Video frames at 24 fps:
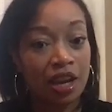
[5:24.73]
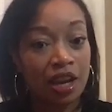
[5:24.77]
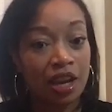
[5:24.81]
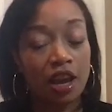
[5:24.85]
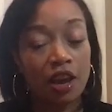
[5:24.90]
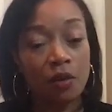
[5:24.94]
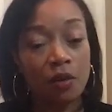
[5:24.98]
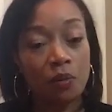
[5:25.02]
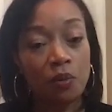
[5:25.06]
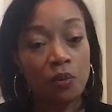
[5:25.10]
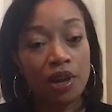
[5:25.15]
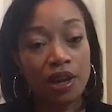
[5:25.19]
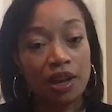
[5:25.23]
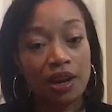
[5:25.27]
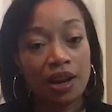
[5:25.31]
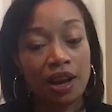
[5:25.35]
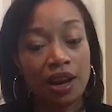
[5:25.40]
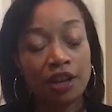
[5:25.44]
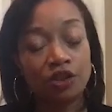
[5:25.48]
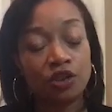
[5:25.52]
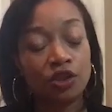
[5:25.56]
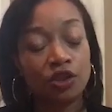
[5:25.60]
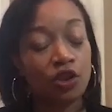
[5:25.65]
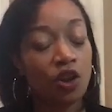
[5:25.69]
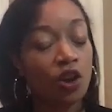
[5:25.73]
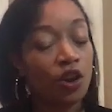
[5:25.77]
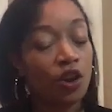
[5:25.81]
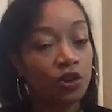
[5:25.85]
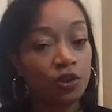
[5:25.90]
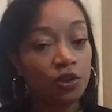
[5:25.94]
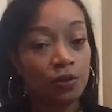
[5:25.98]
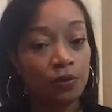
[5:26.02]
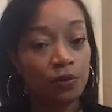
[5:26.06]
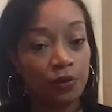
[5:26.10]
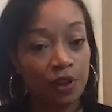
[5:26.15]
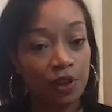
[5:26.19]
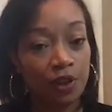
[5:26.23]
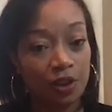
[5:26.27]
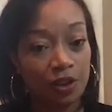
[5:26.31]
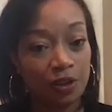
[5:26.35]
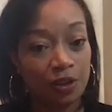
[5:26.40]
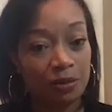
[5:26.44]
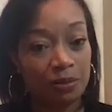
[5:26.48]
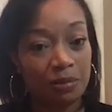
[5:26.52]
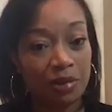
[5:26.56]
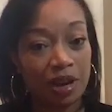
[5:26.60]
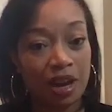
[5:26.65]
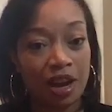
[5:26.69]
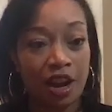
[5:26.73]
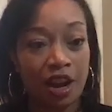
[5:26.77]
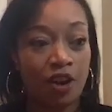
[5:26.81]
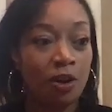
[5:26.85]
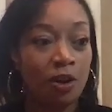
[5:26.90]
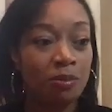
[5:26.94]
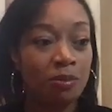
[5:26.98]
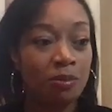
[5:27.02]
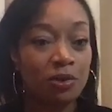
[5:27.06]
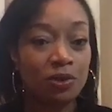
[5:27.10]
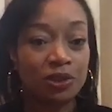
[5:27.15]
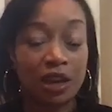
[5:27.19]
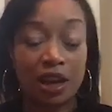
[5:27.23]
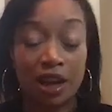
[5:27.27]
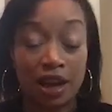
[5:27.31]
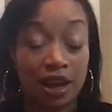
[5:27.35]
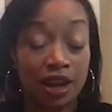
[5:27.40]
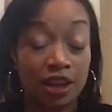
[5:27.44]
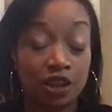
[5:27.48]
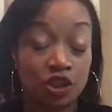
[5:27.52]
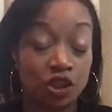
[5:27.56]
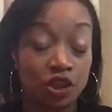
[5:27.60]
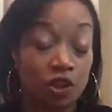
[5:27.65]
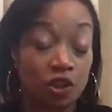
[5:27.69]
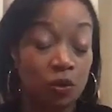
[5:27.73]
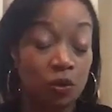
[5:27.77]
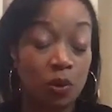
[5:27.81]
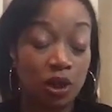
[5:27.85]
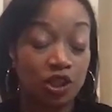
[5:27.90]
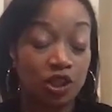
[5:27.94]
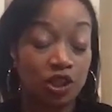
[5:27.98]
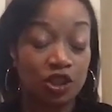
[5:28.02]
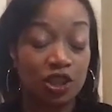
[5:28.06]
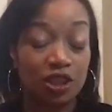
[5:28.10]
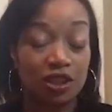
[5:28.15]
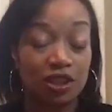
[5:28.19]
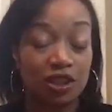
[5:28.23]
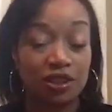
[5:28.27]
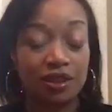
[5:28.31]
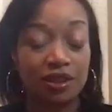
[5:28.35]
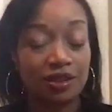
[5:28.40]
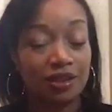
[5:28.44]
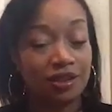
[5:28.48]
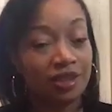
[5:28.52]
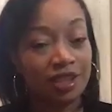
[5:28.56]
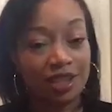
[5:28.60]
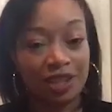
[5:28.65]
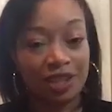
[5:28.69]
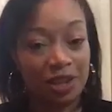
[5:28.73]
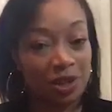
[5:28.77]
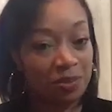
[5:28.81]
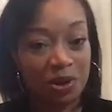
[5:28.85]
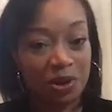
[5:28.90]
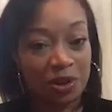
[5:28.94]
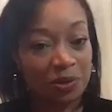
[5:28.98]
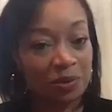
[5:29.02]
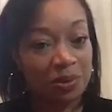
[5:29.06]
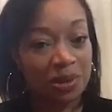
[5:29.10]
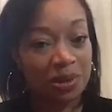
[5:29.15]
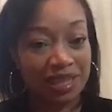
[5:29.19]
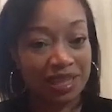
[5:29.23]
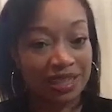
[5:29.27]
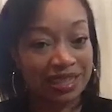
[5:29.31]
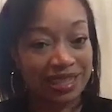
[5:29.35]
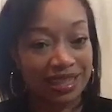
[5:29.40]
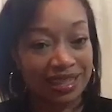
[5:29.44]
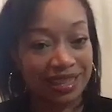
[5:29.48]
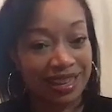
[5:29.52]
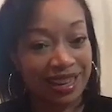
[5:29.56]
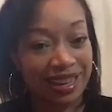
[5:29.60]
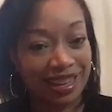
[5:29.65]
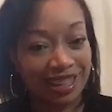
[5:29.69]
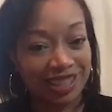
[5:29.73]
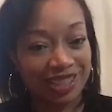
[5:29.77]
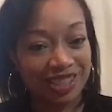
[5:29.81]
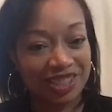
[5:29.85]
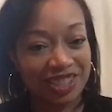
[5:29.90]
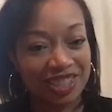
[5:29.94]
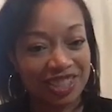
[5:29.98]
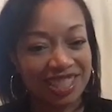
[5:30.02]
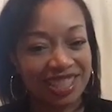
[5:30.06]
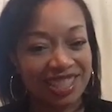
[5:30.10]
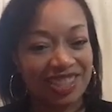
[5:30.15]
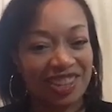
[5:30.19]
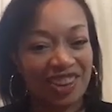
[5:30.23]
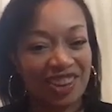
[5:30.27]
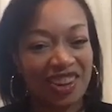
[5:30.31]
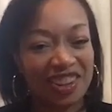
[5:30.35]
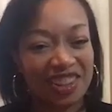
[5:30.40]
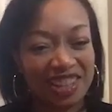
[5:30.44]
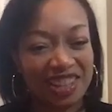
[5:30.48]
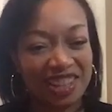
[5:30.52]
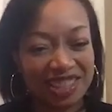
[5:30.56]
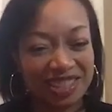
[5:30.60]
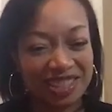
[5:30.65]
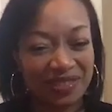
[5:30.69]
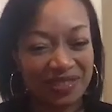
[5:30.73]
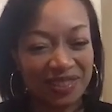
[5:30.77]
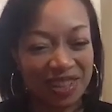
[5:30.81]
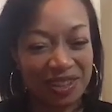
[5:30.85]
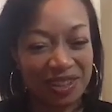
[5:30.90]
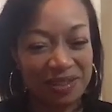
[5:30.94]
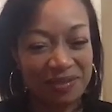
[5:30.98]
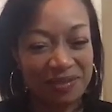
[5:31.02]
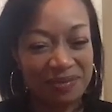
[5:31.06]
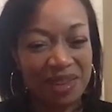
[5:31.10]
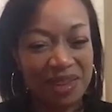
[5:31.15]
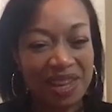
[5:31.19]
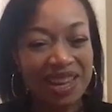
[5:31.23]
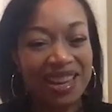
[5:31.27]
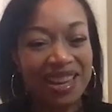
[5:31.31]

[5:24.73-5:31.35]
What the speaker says: And when I saw your film, I actually questioned, did he work with a psychologist on this film?